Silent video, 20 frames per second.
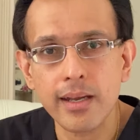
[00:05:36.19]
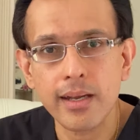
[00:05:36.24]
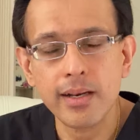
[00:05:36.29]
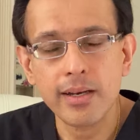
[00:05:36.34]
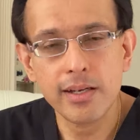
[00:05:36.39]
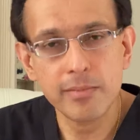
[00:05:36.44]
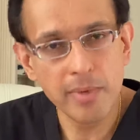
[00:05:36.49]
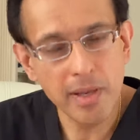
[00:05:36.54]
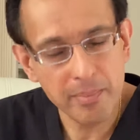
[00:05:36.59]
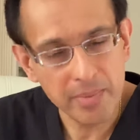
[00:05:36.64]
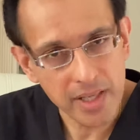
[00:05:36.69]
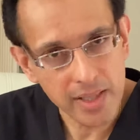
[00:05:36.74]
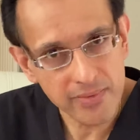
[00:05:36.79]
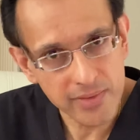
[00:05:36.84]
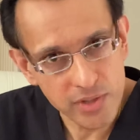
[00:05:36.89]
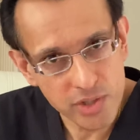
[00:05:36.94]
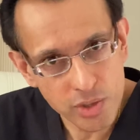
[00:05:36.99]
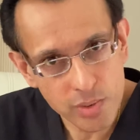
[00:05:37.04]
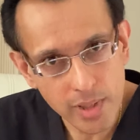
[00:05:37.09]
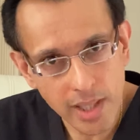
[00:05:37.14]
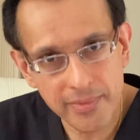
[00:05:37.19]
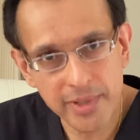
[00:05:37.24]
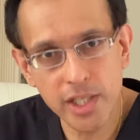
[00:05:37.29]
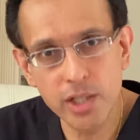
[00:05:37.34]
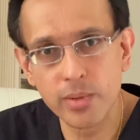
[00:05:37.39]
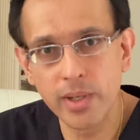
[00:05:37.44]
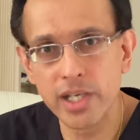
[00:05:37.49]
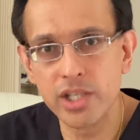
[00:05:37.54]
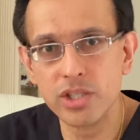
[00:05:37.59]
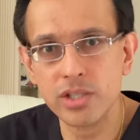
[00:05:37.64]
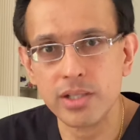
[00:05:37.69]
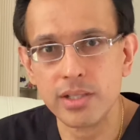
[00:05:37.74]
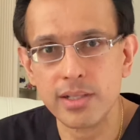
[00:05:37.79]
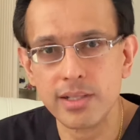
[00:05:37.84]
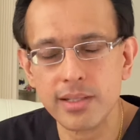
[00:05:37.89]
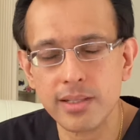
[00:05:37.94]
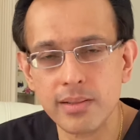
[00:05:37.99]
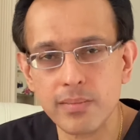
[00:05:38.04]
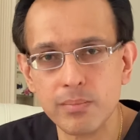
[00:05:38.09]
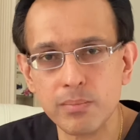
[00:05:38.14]
Remember, if you do have any questions,
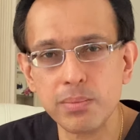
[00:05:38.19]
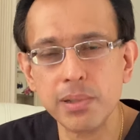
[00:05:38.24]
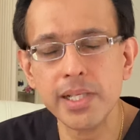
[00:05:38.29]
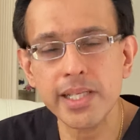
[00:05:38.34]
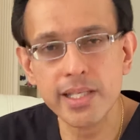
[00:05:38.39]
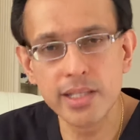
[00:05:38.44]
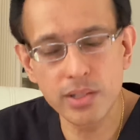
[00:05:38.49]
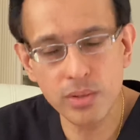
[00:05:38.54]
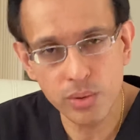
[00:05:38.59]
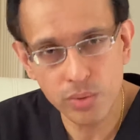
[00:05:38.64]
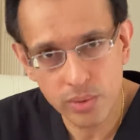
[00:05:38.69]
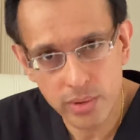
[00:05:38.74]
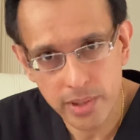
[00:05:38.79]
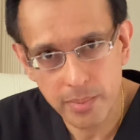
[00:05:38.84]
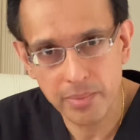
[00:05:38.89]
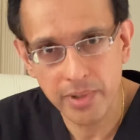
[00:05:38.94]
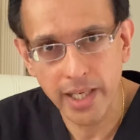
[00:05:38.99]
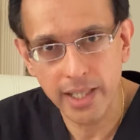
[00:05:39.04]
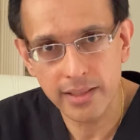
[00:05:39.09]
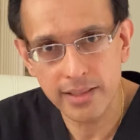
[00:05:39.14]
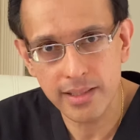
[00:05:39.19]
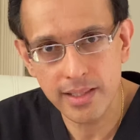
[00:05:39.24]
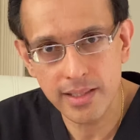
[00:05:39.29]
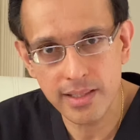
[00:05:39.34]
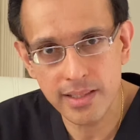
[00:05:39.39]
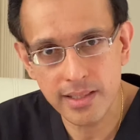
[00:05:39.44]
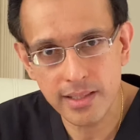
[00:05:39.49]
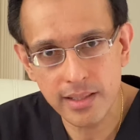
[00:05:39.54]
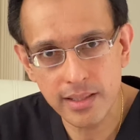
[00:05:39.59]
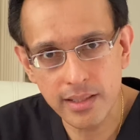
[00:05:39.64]
please call the practice